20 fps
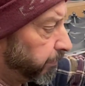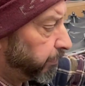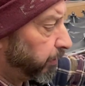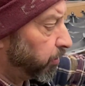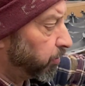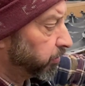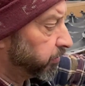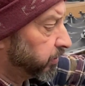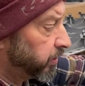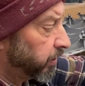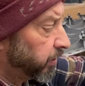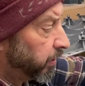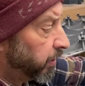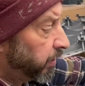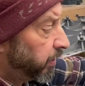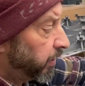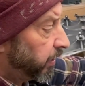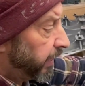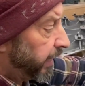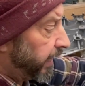bolt.
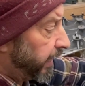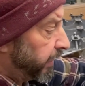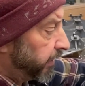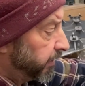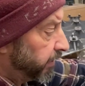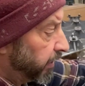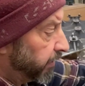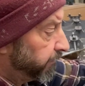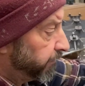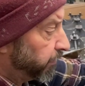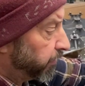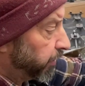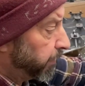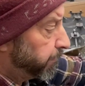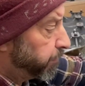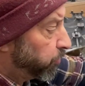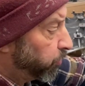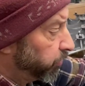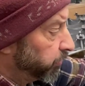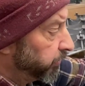And very
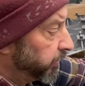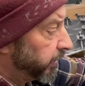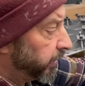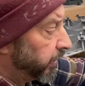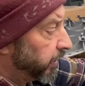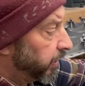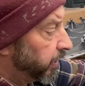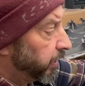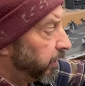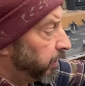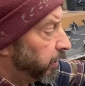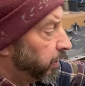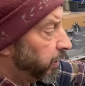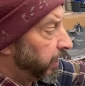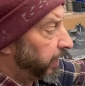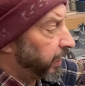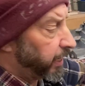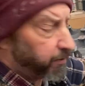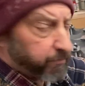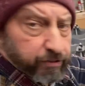importantly,
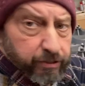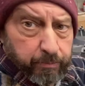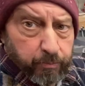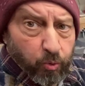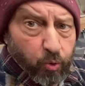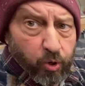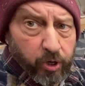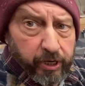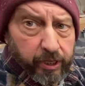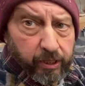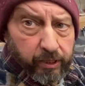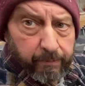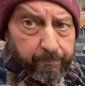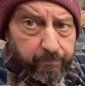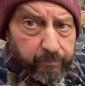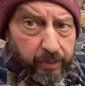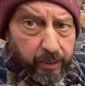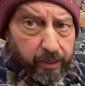I have some oil.